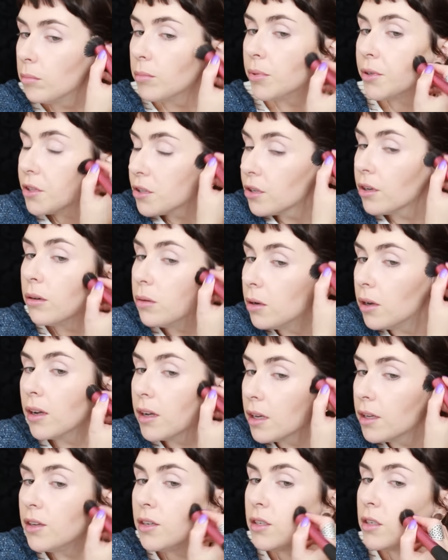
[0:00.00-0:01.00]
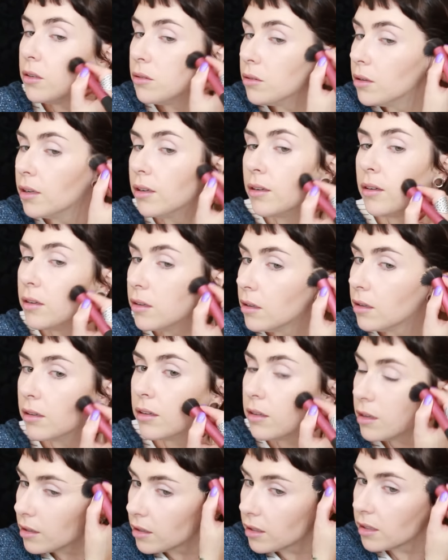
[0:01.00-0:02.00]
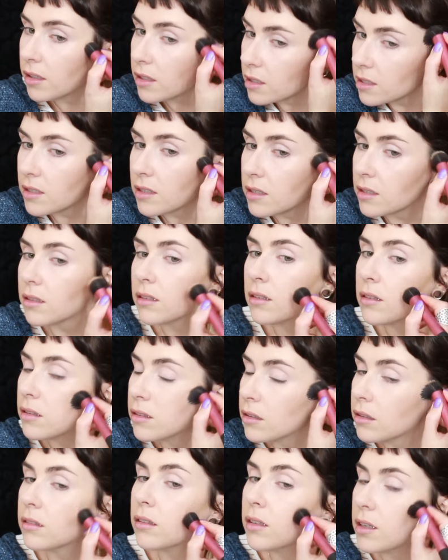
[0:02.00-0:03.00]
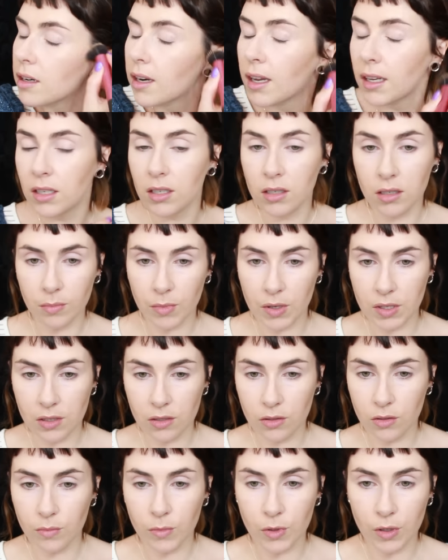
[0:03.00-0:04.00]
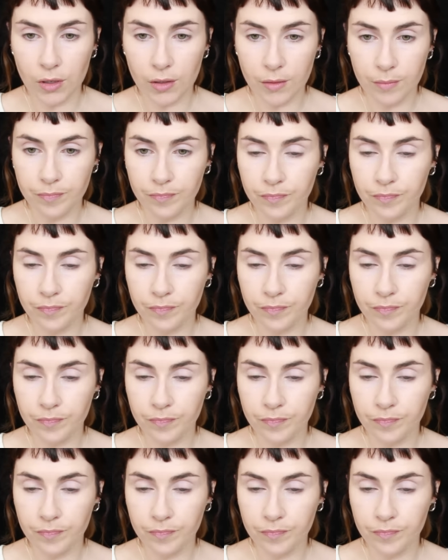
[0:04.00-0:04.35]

But sure, what can you do? I think it's connected to my stomach.